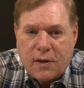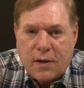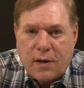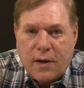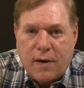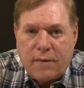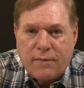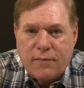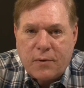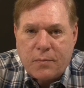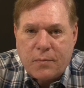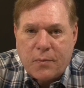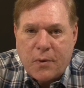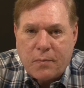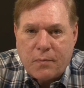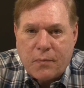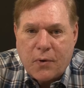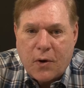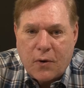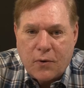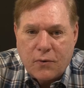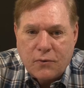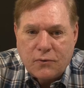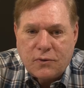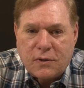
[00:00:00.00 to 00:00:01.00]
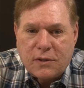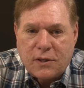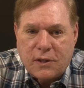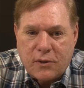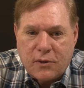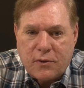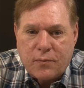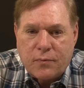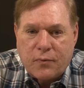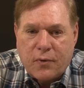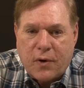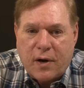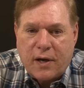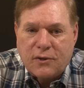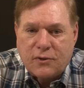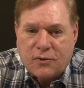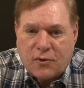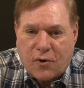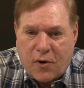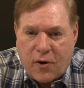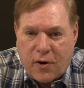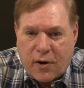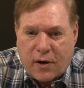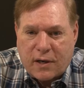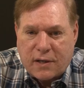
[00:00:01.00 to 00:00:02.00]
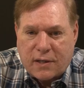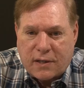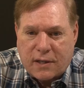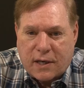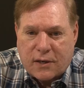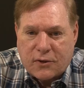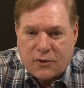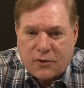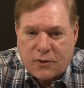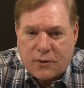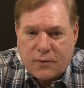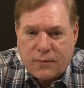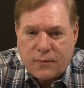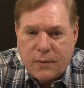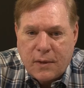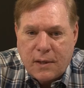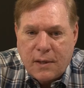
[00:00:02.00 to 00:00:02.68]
of the proposed enterprise architecture.